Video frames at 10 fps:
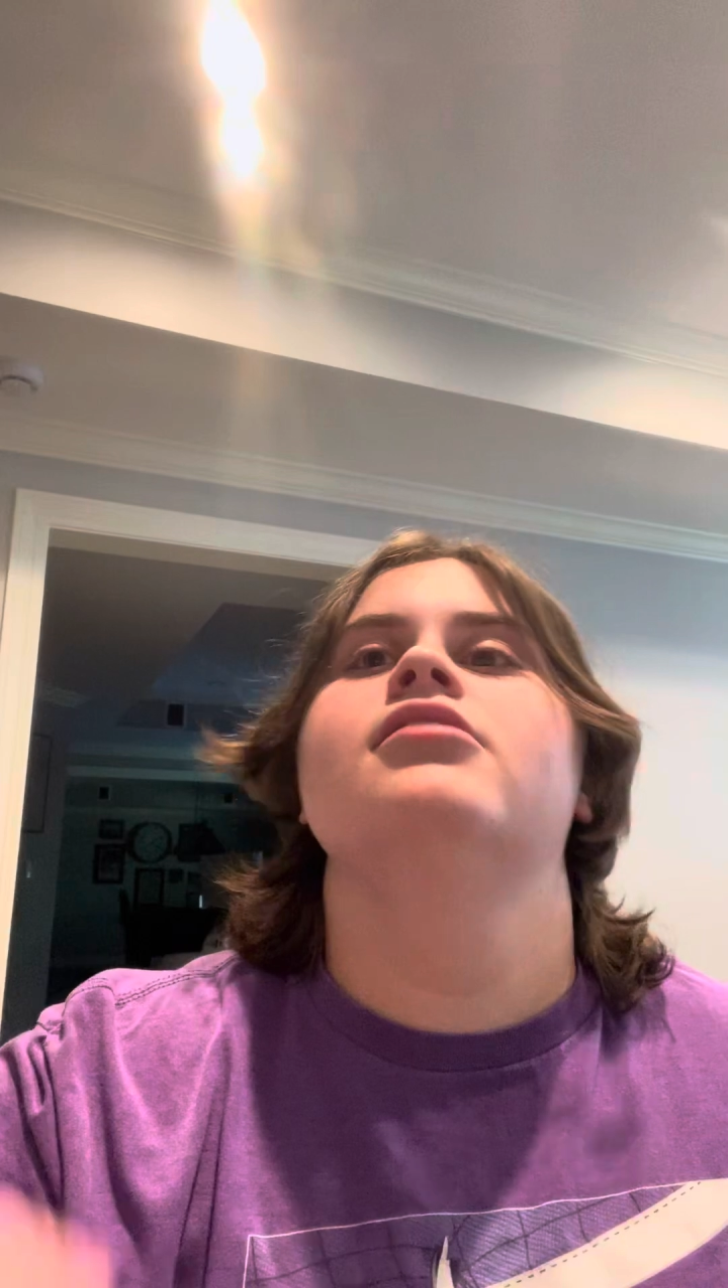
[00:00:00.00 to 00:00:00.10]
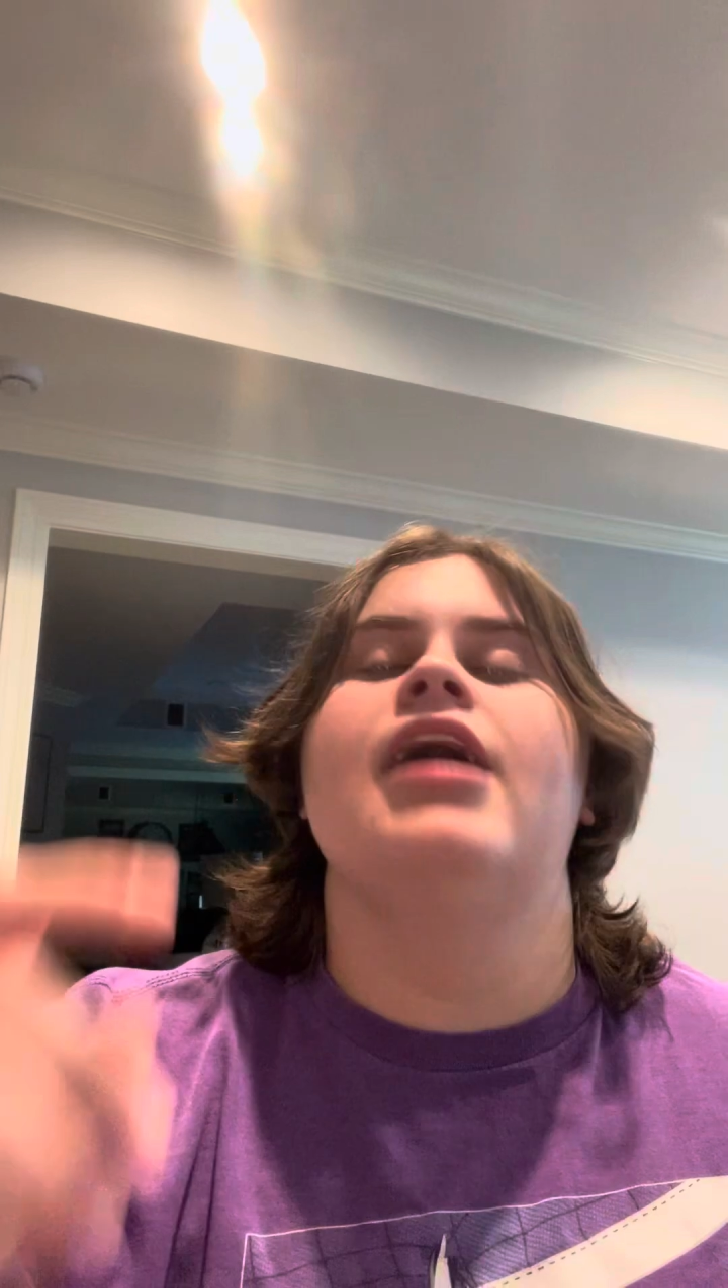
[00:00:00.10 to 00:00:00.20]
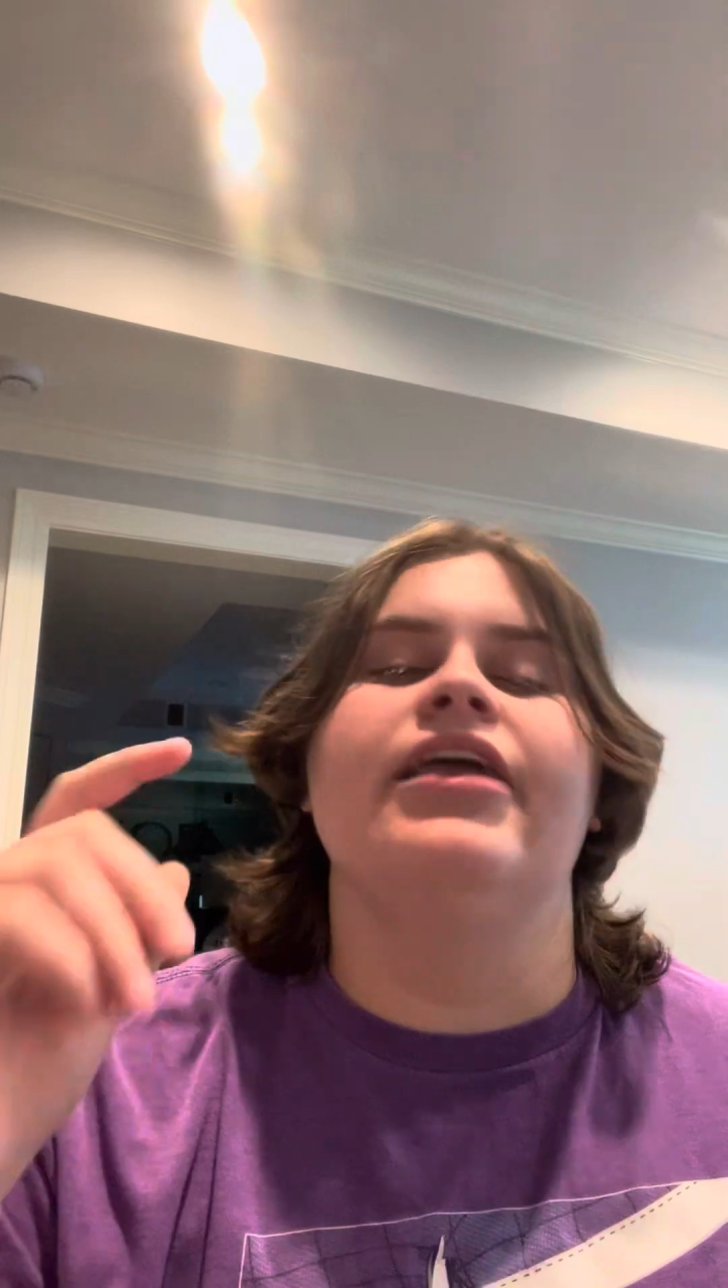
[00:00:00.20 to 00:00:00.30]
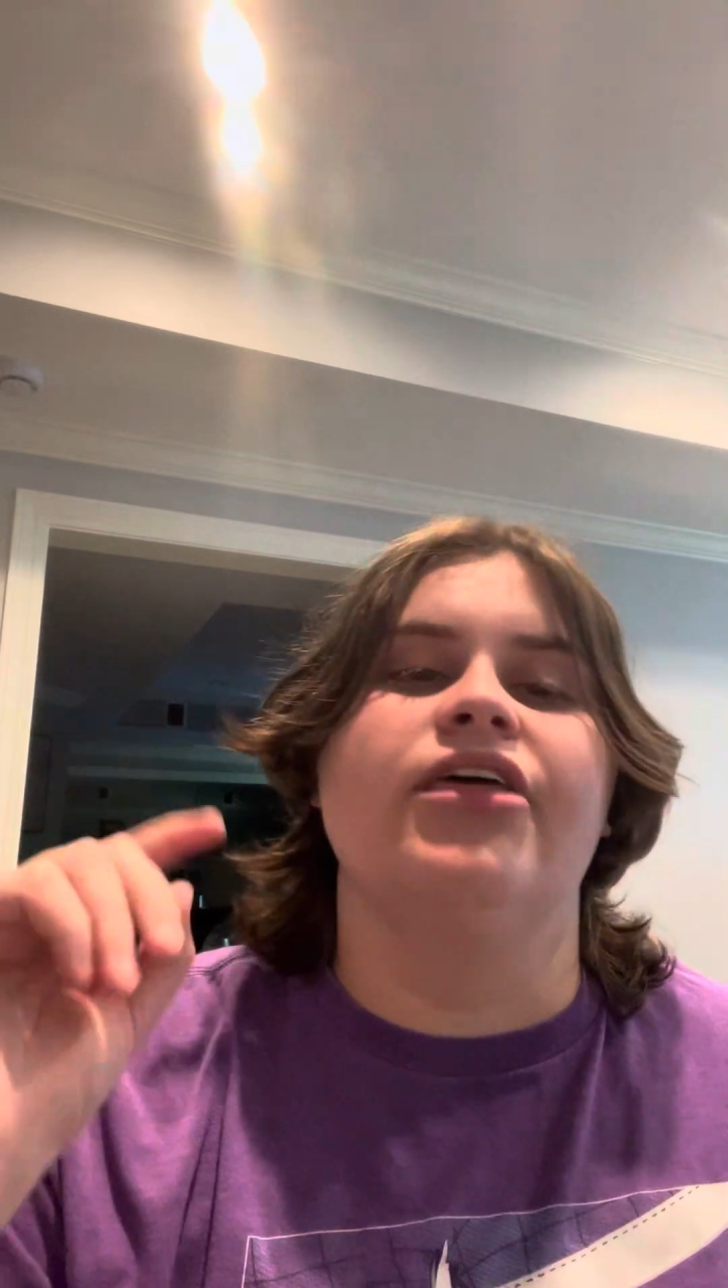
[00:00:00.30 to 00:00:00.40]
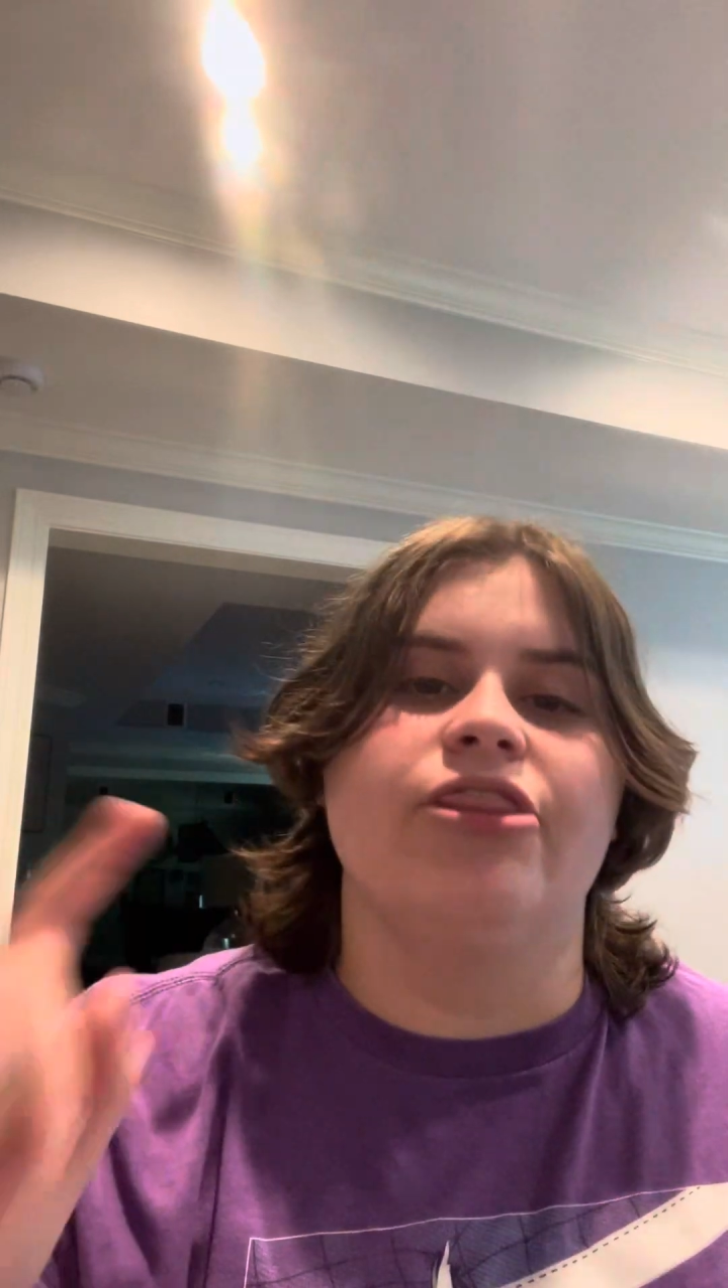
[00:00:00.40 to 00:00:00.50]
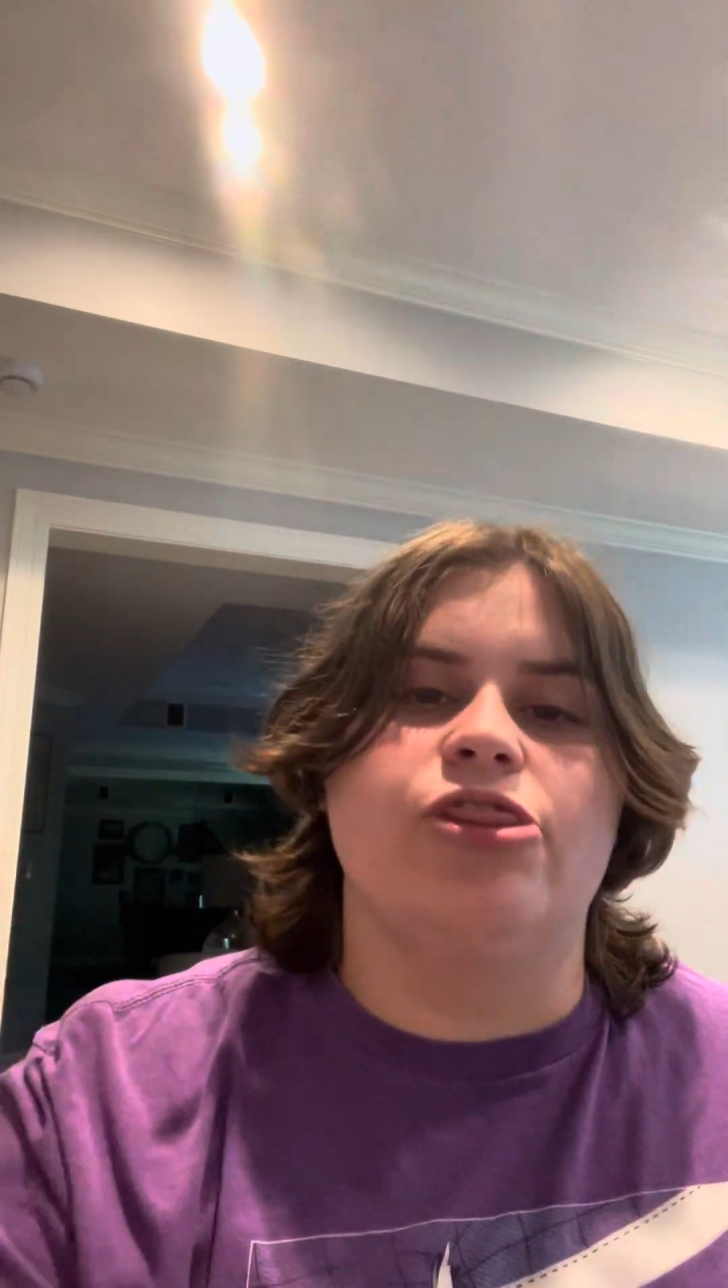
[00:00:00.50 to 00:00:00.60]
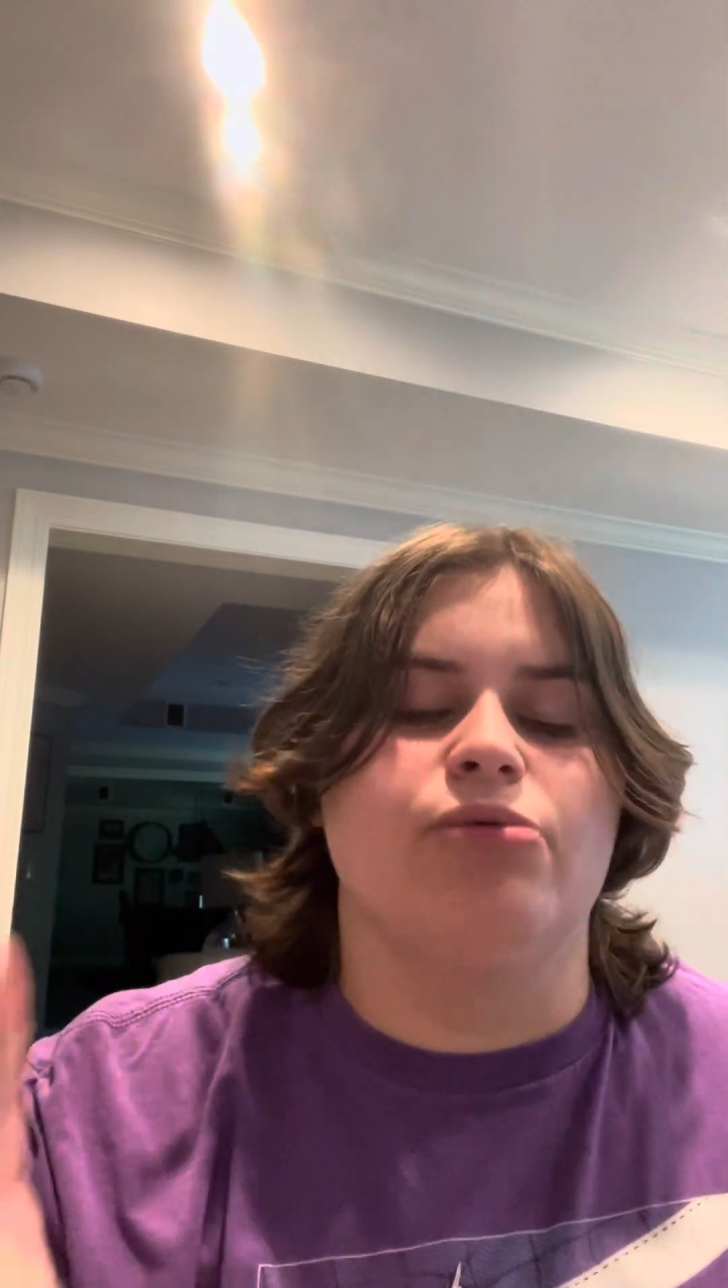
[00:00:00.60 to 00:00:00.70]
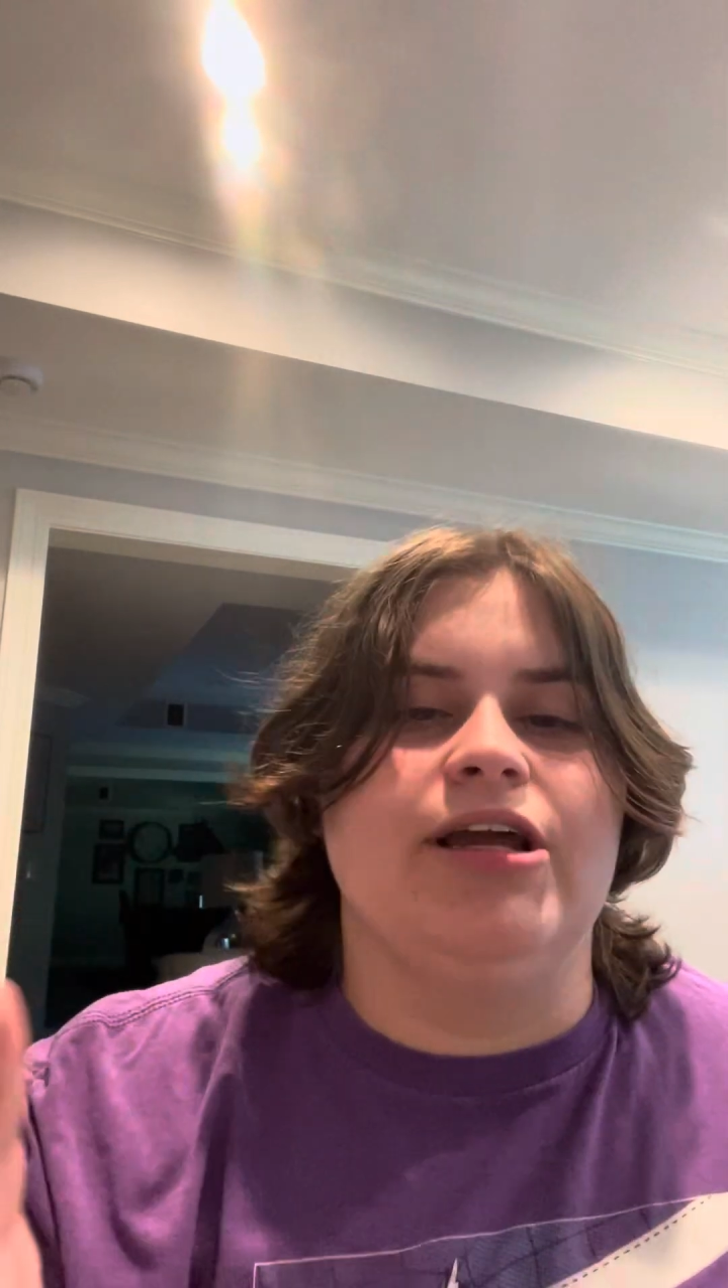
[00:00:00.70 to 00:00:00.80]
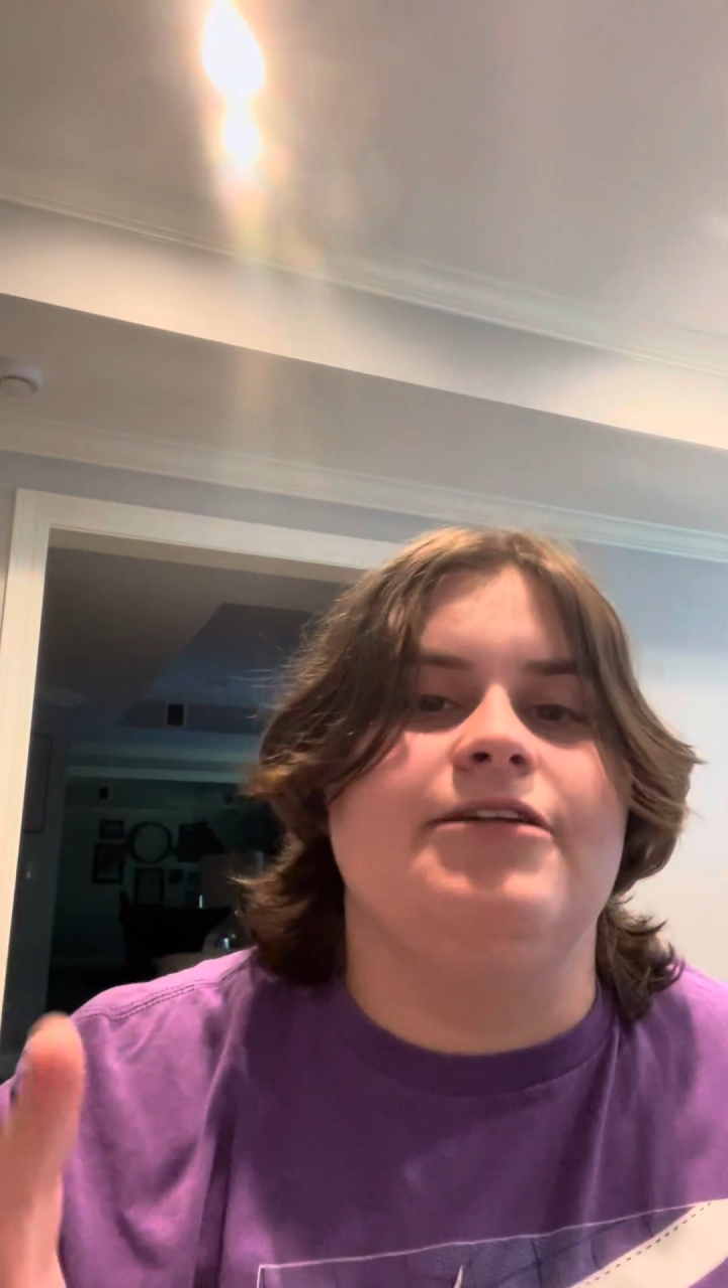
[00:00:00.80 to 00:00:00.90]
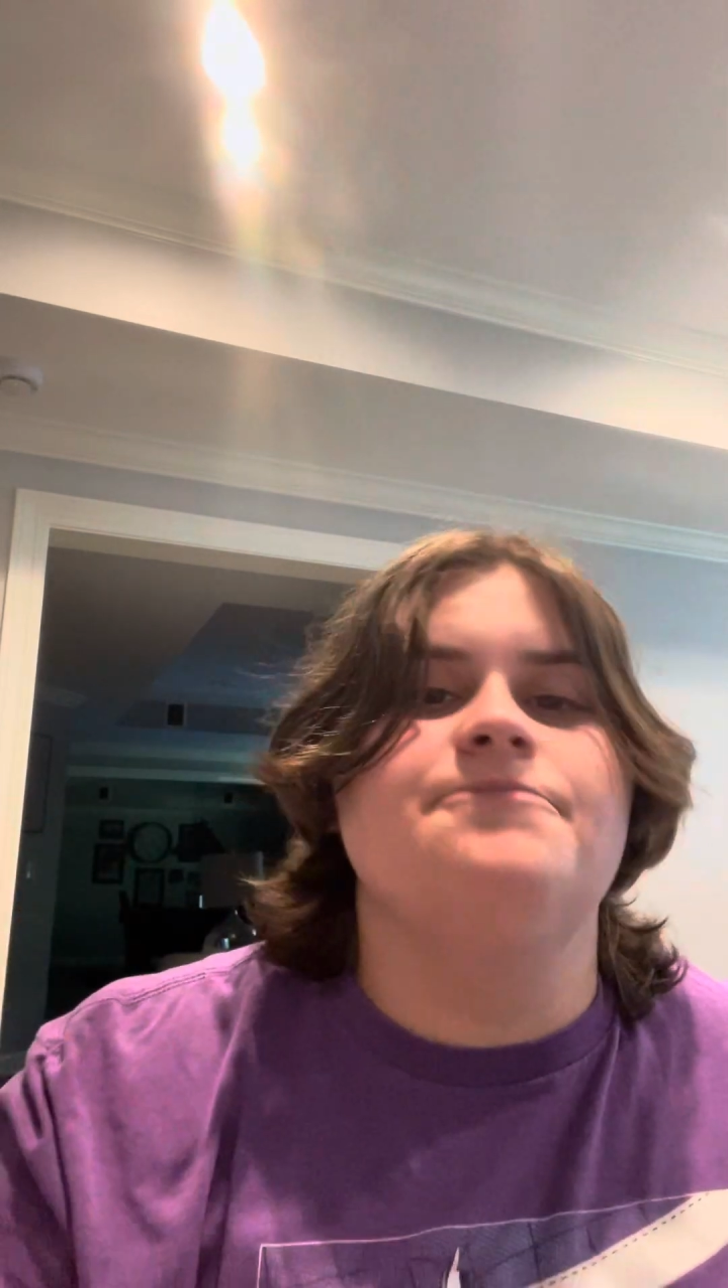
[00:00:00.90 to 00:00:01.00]
and then
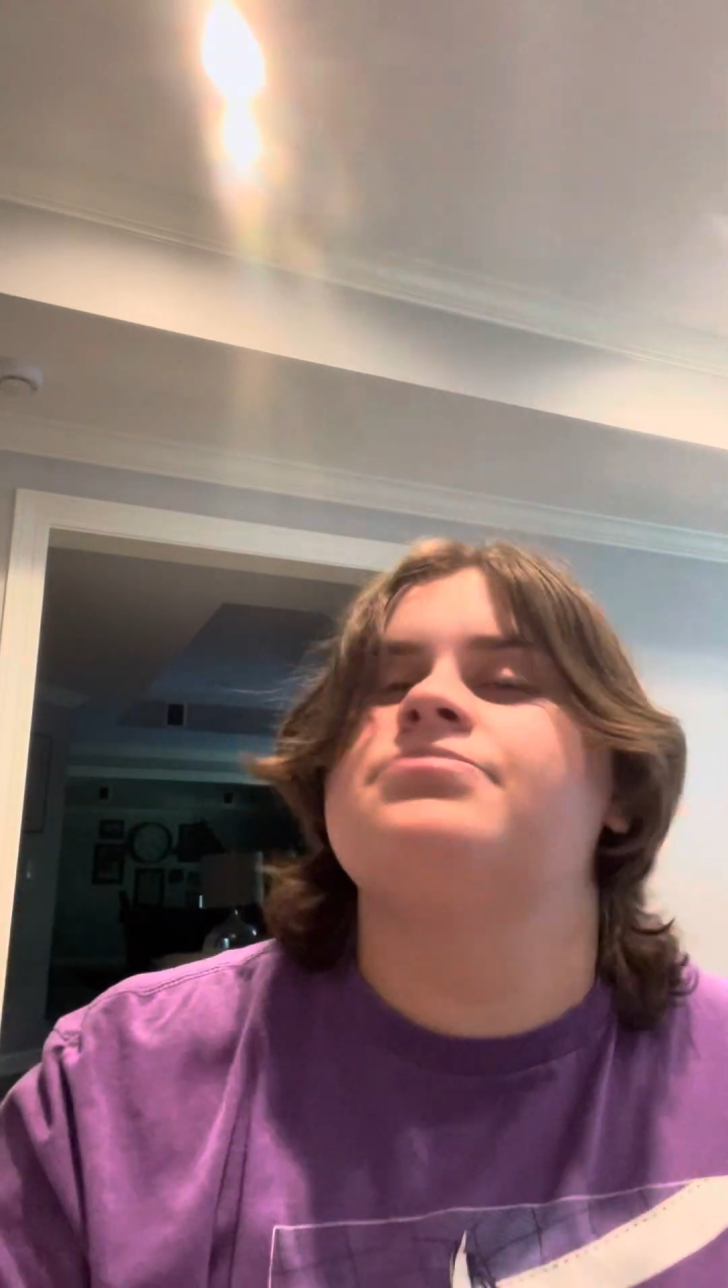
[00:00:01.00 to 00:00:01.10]
3.